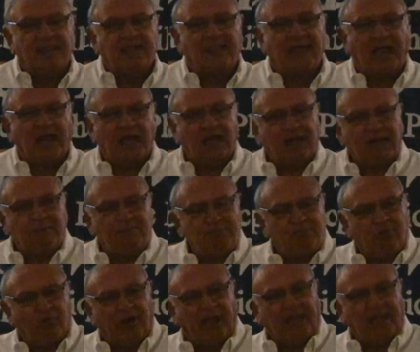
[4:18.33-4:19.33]

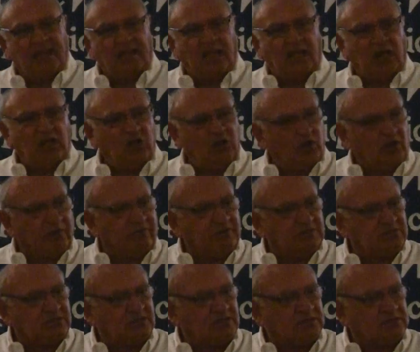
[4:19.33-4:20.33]
That brain and
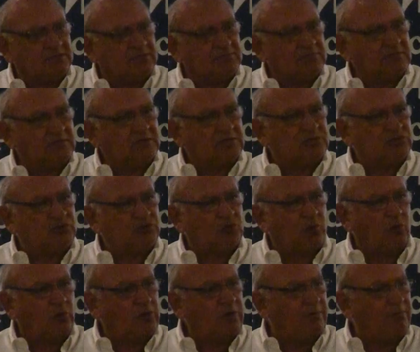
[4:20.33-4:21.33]
nervous system
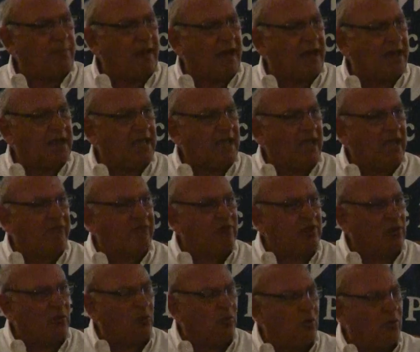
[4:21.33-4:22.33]
control your body,
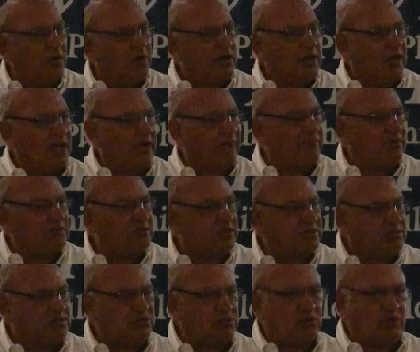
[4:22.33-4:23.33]
every organ, every
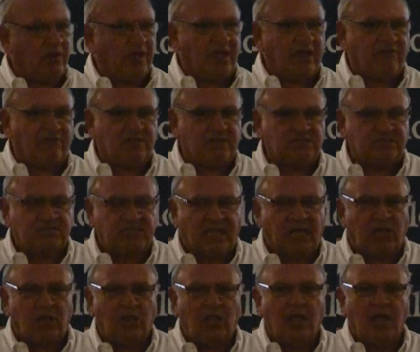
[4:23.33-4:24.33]
tissue, every
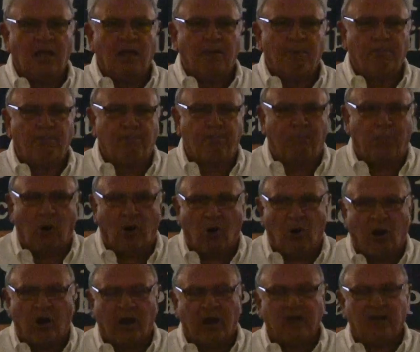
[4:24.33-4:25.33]
cell,
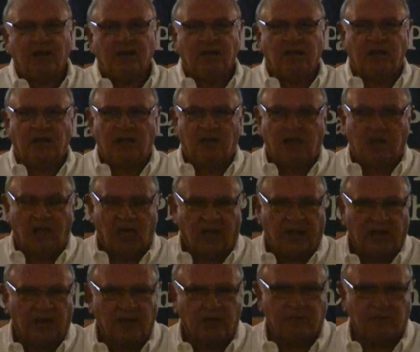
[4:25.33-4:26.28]
bar none.